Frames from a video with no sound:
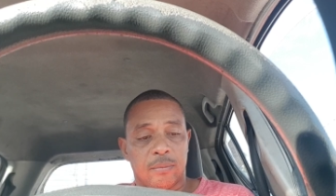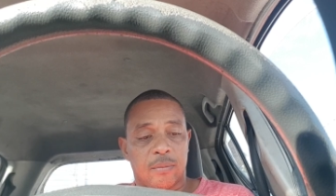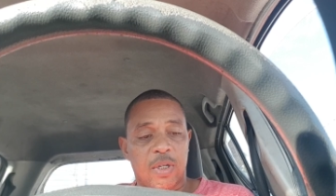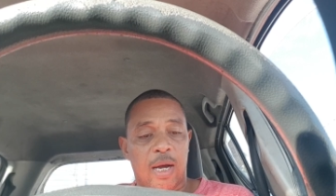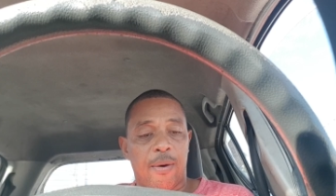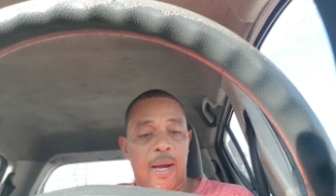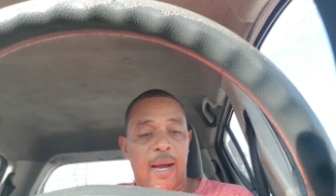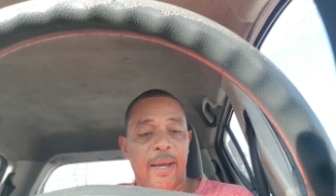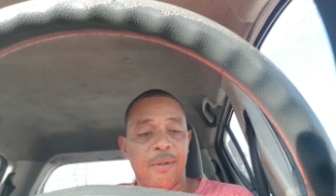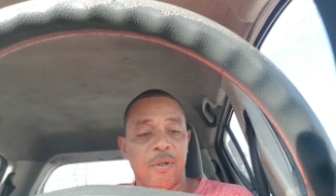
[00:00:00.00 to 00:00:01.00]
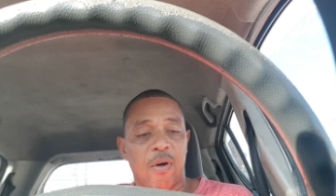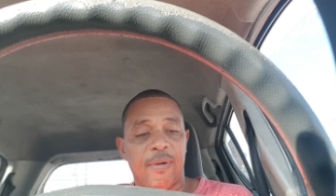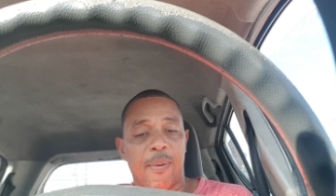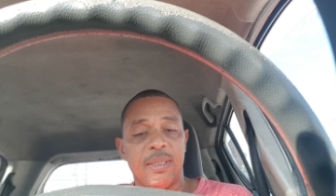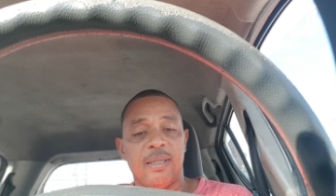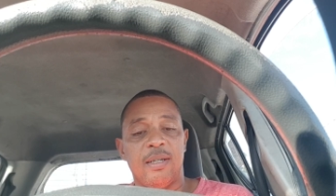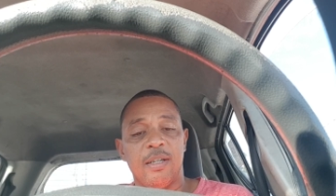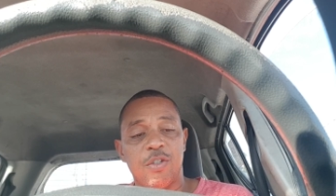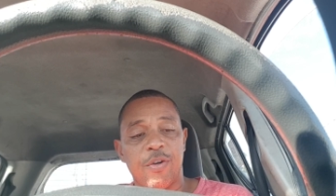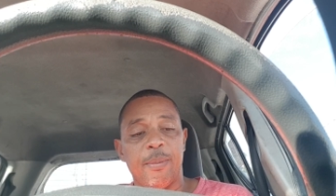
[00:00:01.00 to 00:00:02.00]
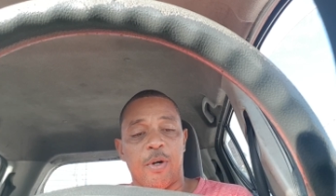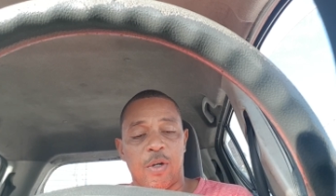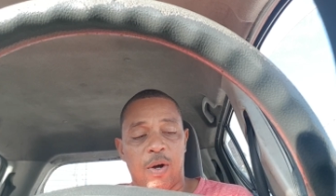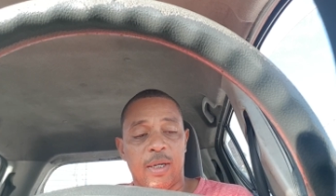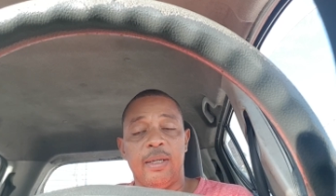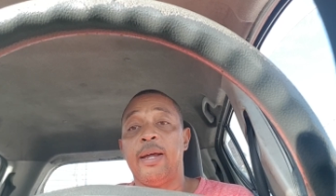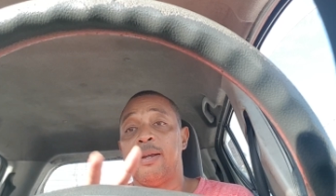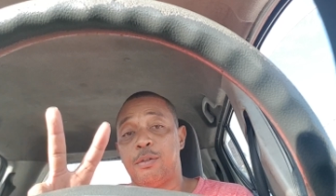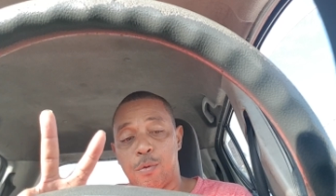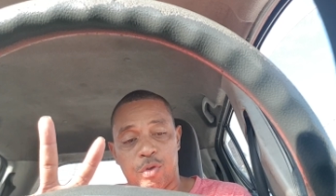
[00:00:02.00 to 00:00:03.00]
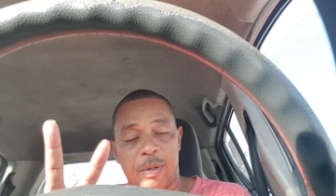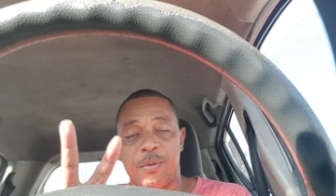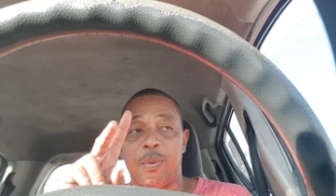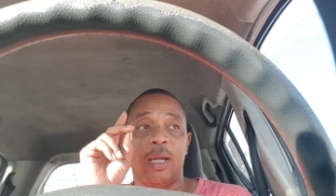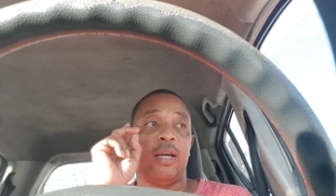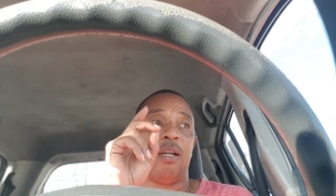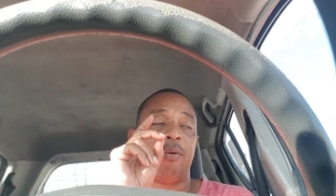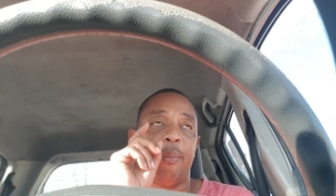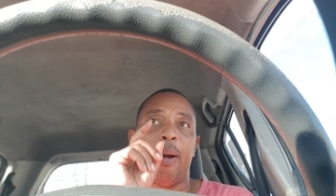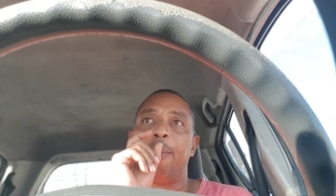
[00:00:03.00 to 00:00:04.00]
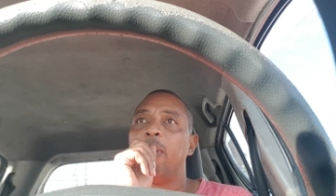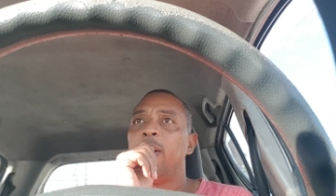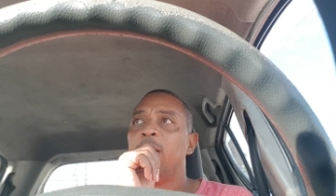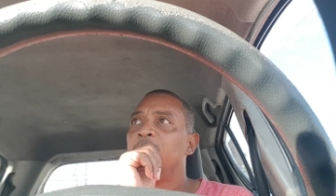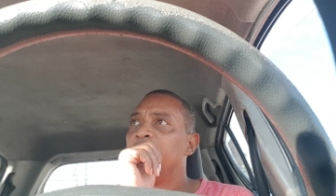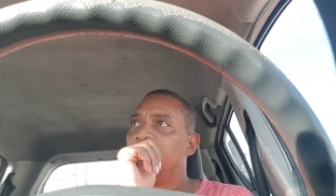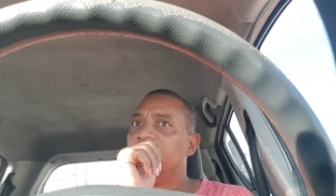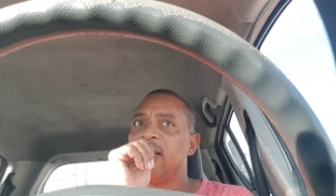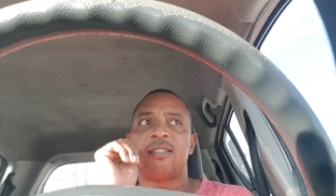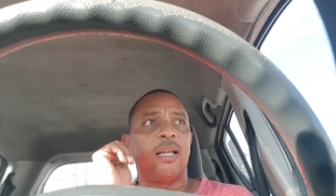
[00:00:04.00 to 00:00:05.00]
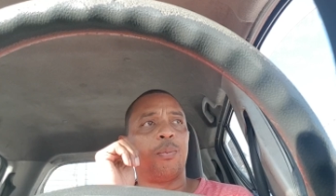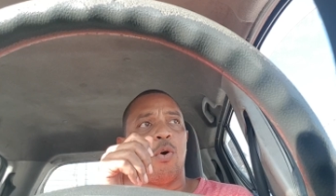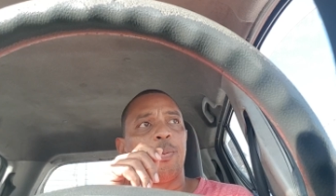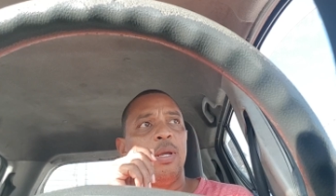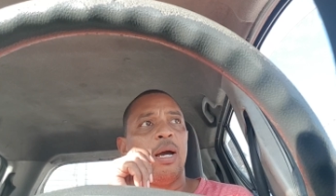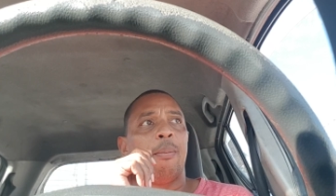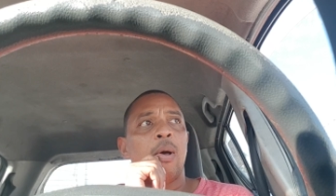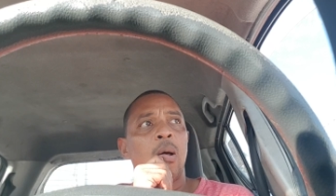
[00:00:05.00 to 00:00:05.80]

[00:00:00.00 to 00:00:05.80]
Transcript: Now, I don't know if that was a good dream or not. Yeah, I had 2 dreams. One I couldn't remember. I guess that woke me up